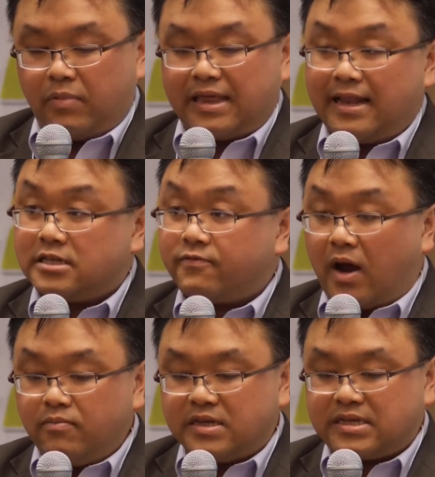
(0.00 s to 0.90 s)
But then it's
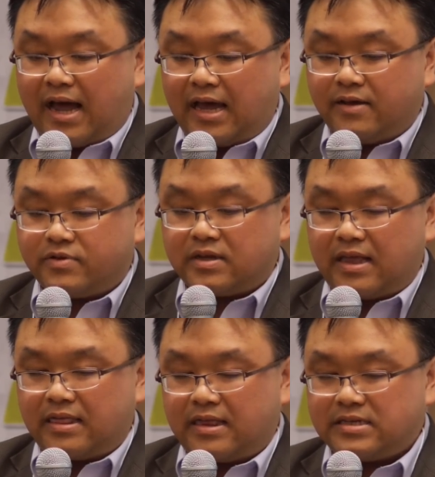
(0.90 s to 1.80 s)
from this kind of,
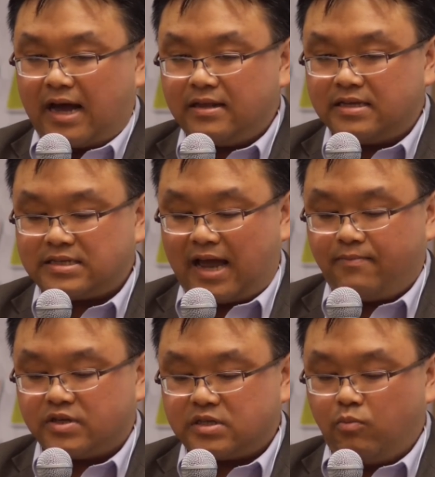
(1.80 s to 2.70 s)
this
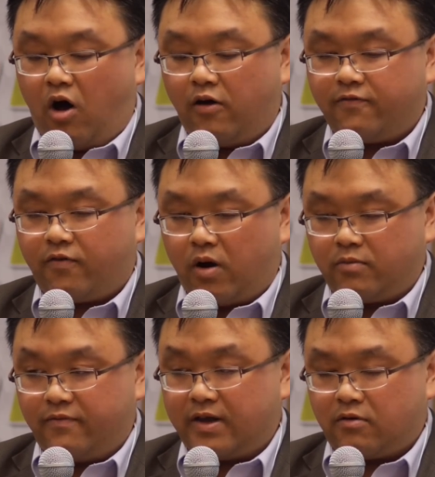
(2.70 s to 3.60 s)
type of small
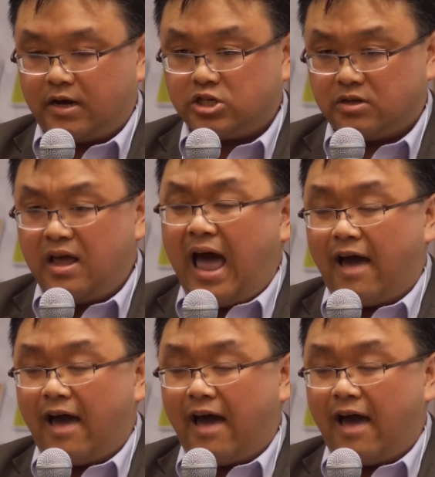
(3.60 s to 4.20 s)
firm configuration,